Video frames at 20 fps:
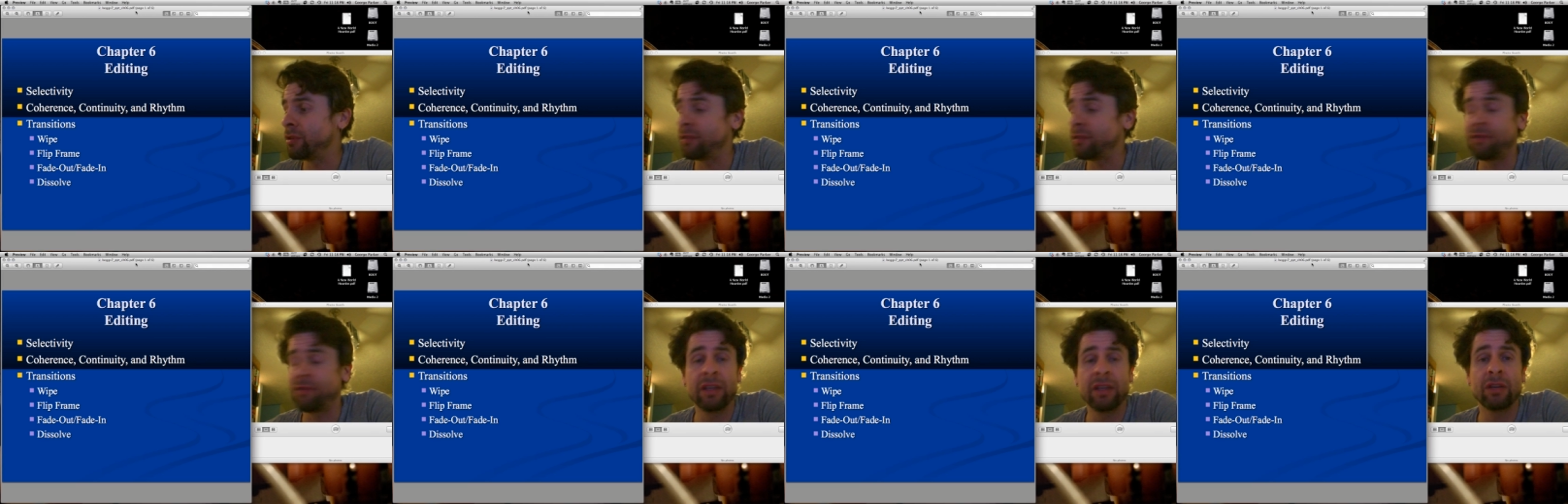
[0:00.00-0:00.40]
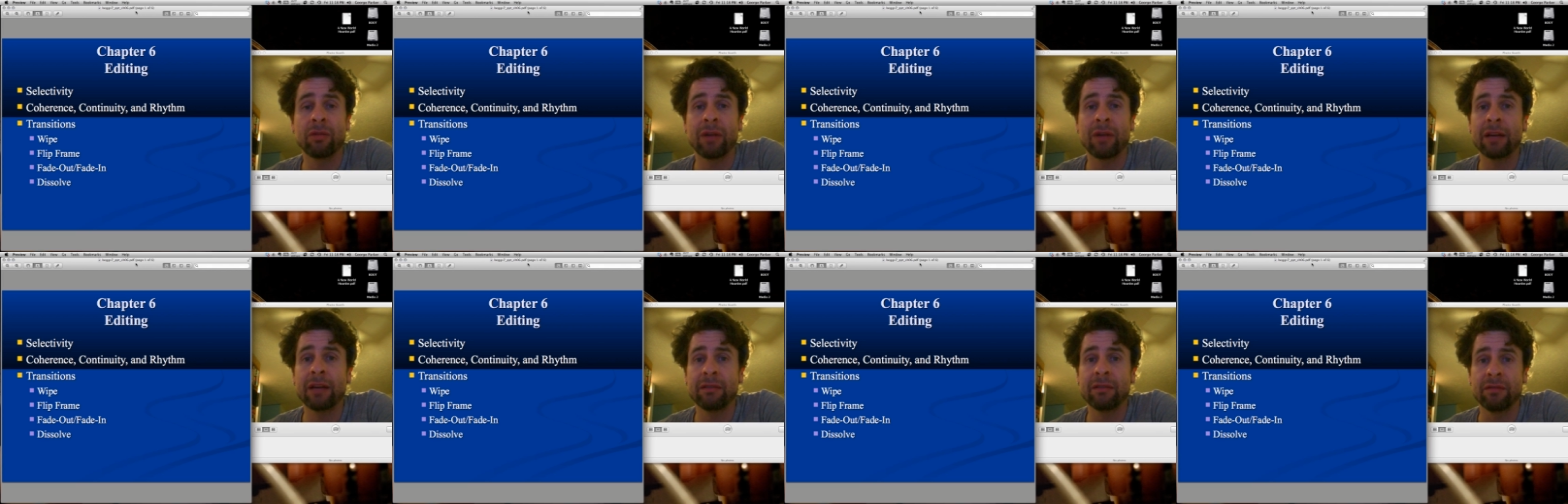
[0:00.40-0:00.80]
to
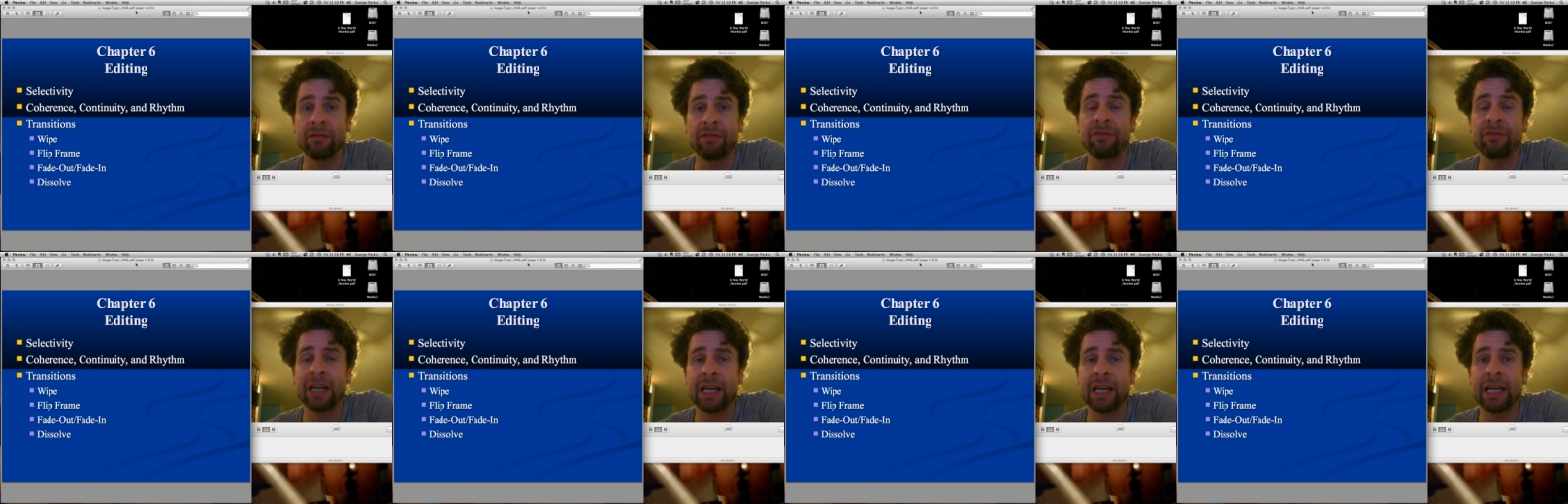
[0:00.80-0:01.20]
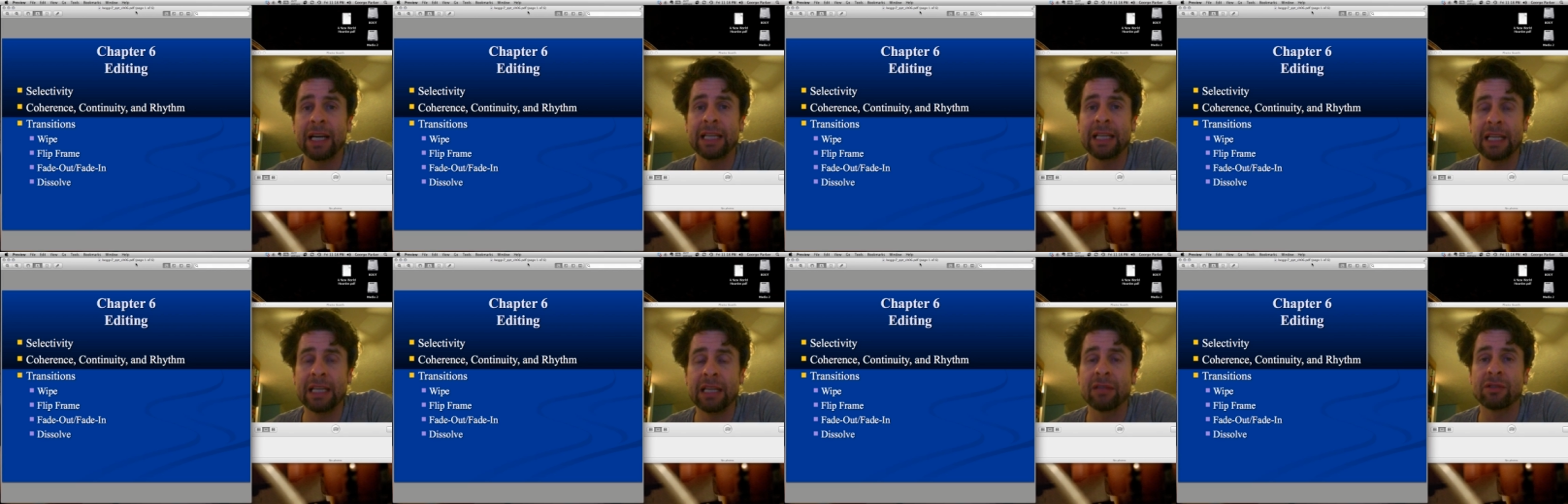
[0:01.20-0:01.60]
figure out and
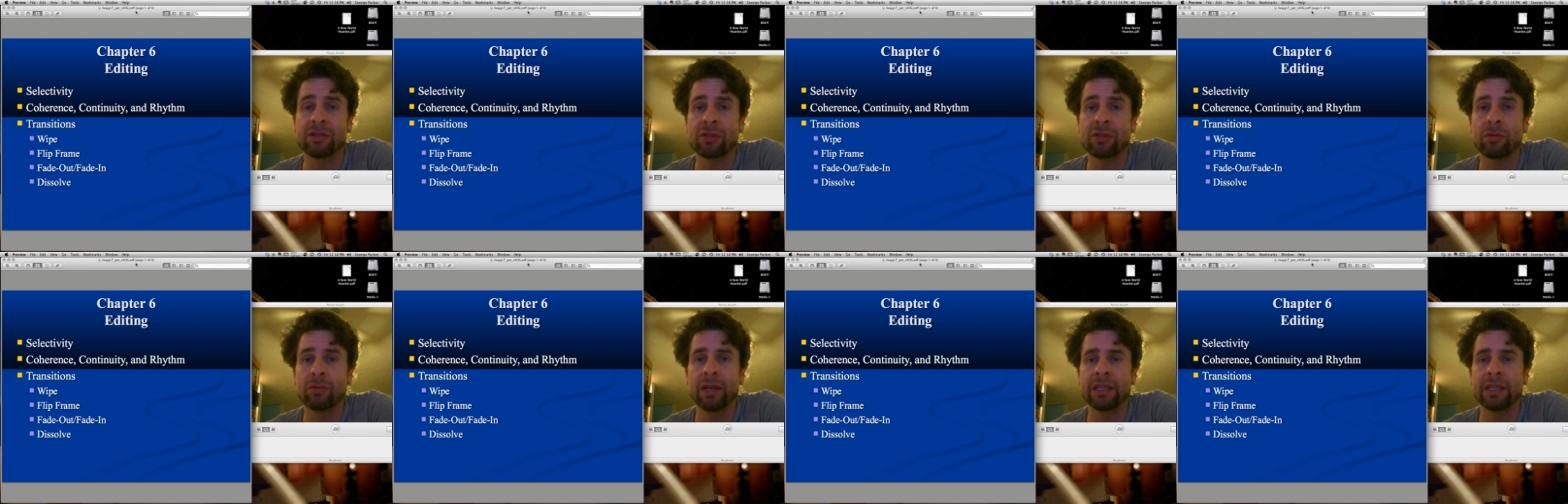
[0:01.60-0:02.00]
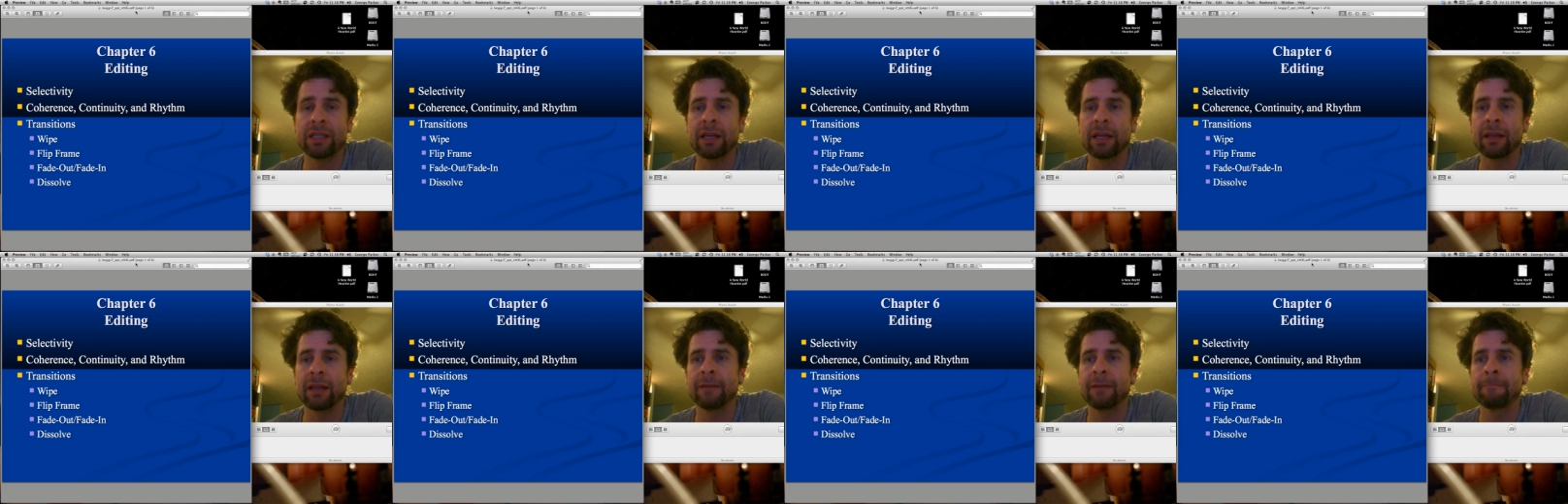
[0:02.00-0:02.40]
find in the
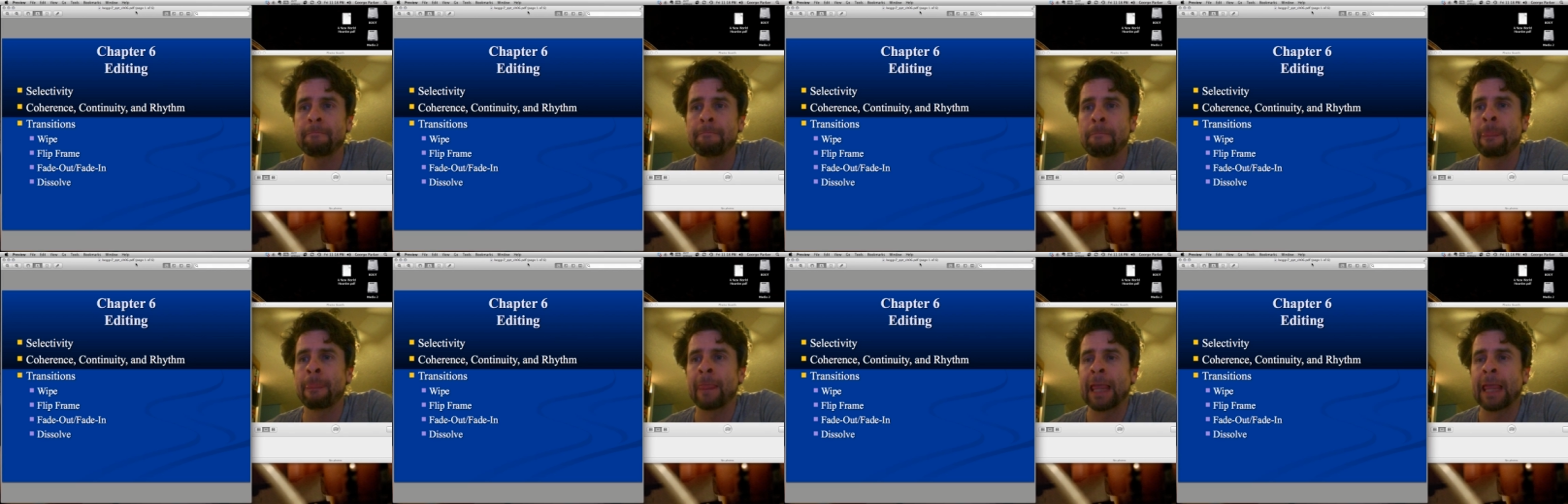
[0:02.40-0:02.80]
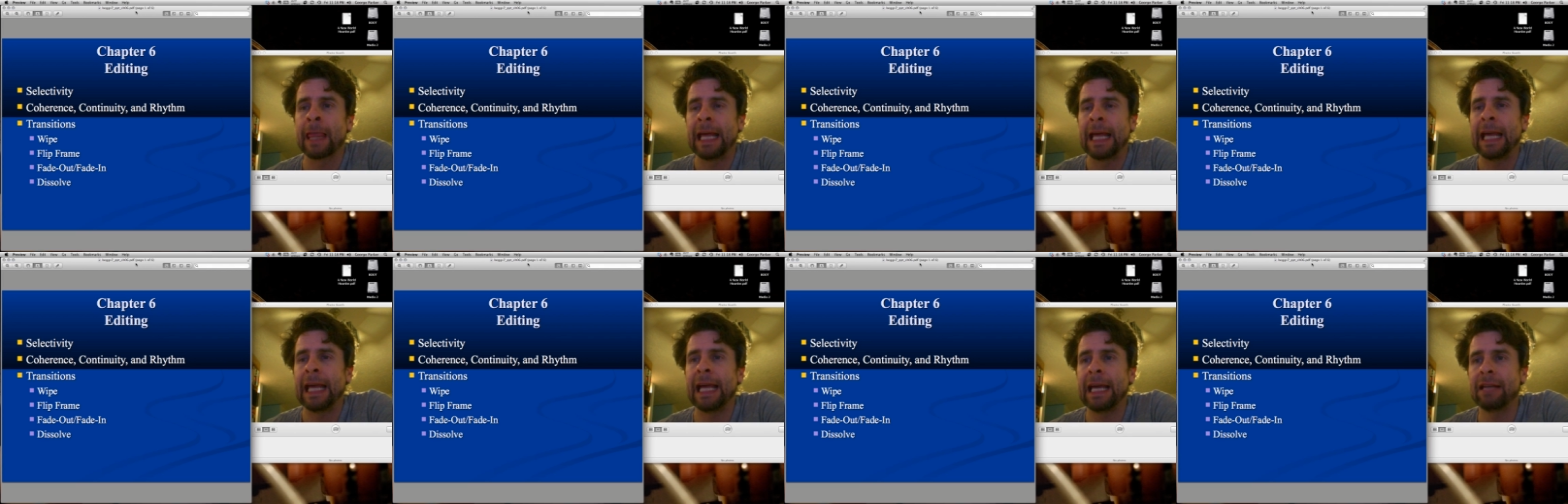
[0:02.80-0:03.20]
storytelling,
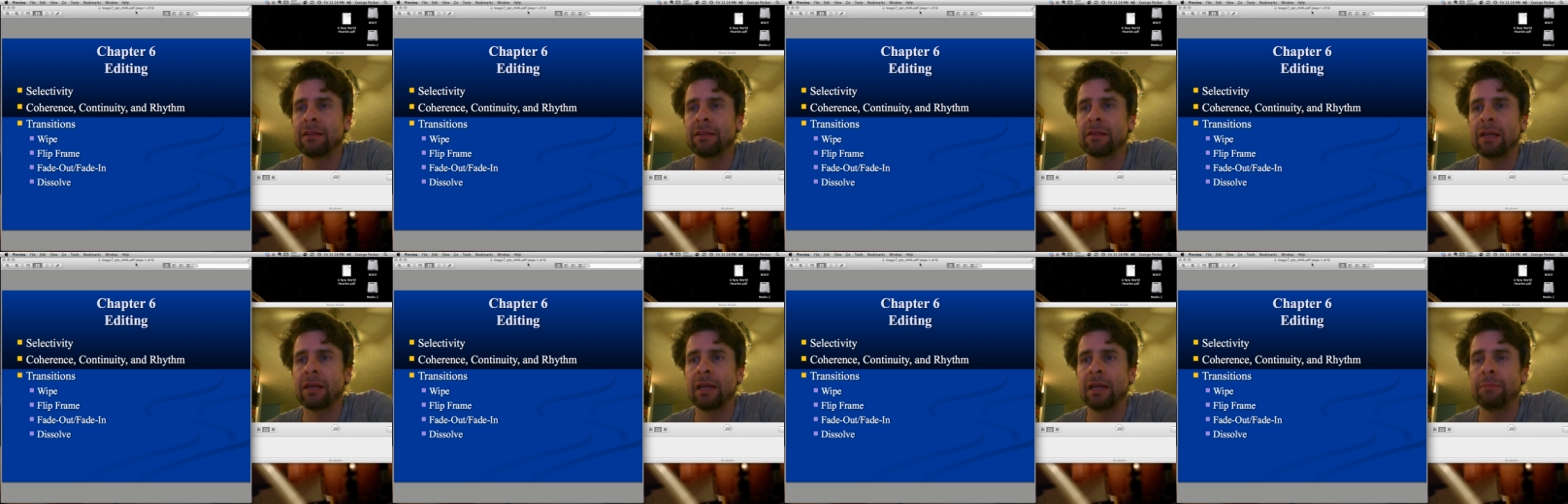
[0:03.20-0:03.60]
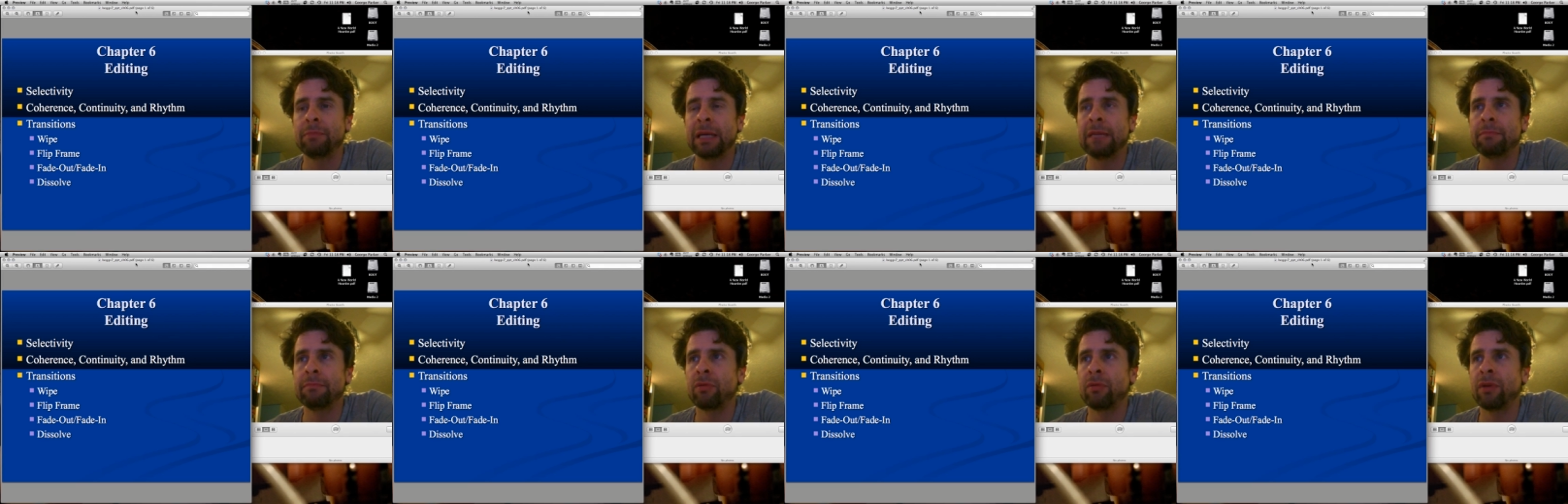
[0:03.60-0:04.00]
and
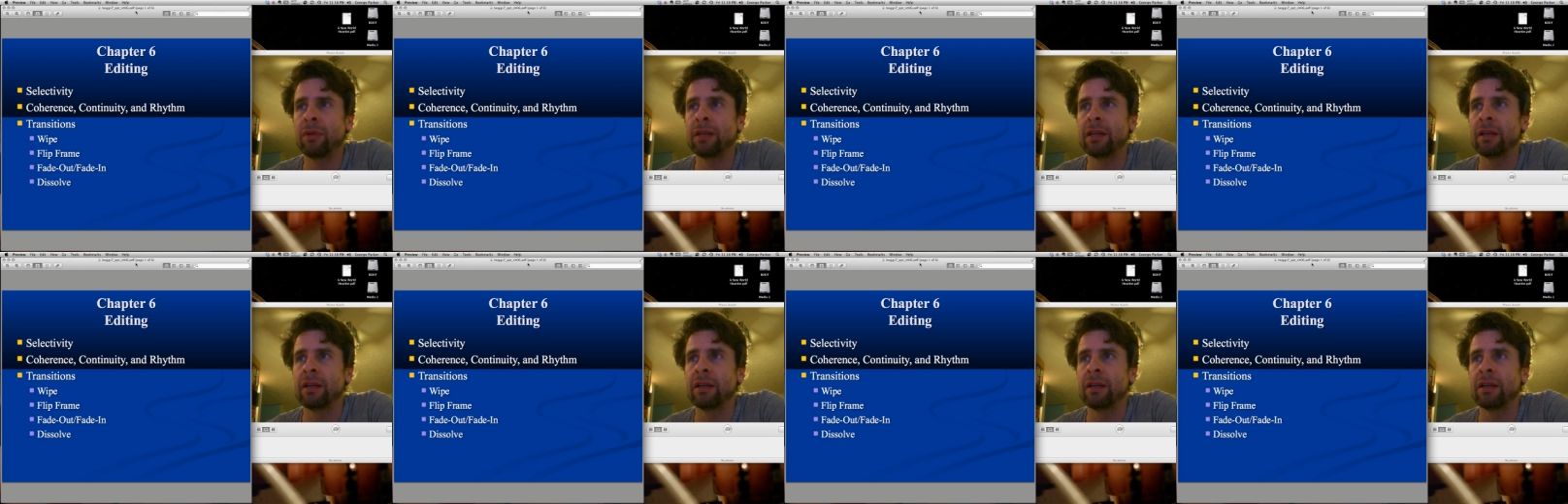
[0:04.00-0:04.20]
pinpoint